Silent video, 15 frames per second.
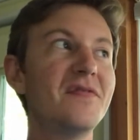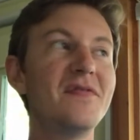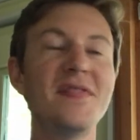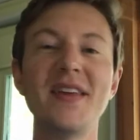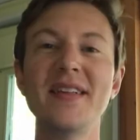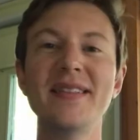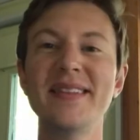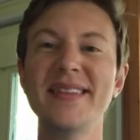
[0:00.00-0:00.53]

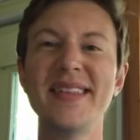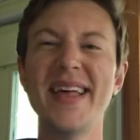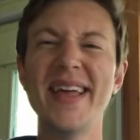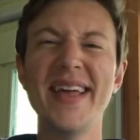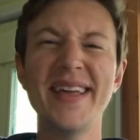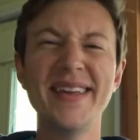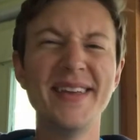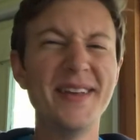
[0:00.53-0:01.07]

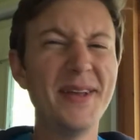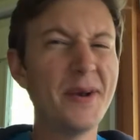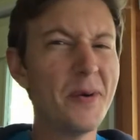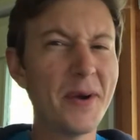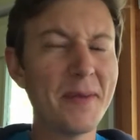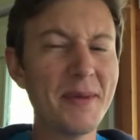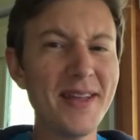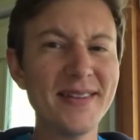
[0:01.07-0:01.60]
You know
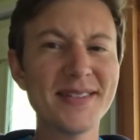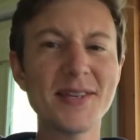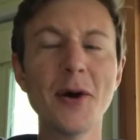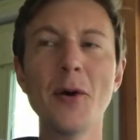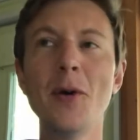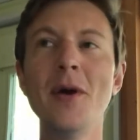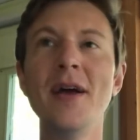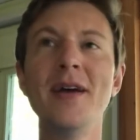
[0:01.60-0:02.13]
what I mean?
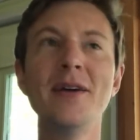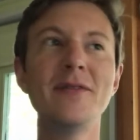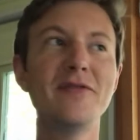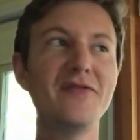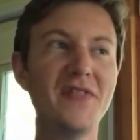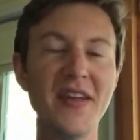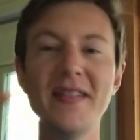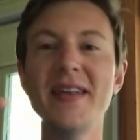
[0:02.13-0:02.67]
So
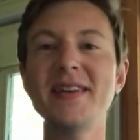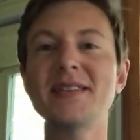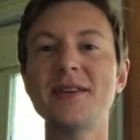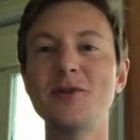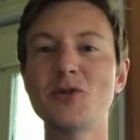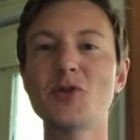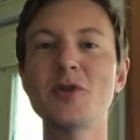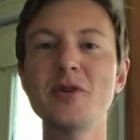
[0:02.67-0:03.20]
feelings
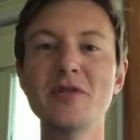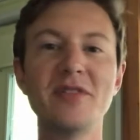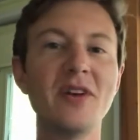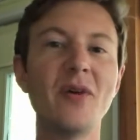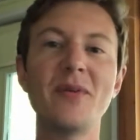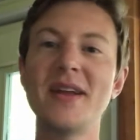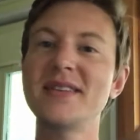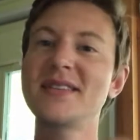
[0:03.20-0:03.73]
and truth
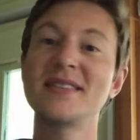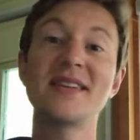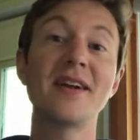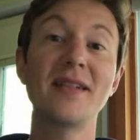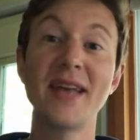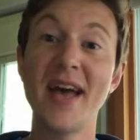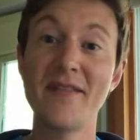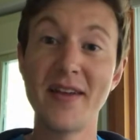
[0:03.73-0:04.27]
don't
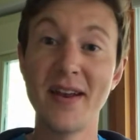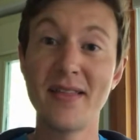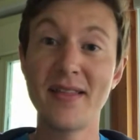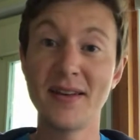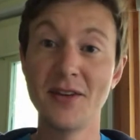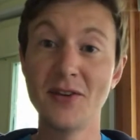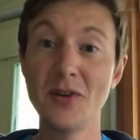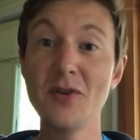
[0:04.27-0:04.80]
necessarily have
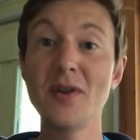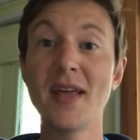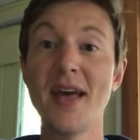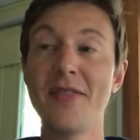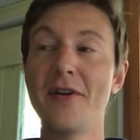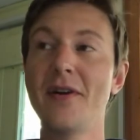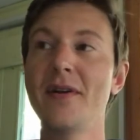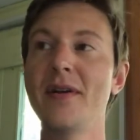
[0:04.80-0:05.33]
anything to
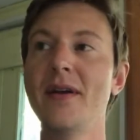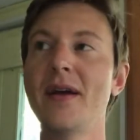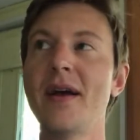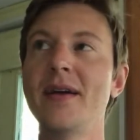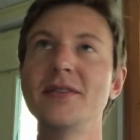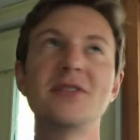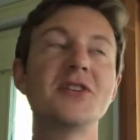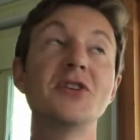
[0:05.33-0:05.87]

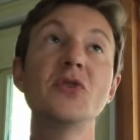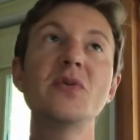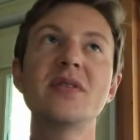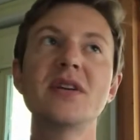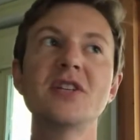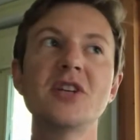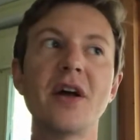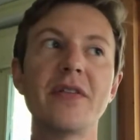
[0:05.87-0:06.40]
do with
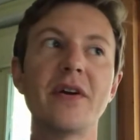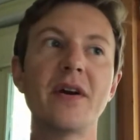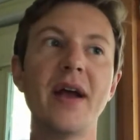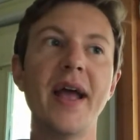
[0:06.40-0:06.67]
each other.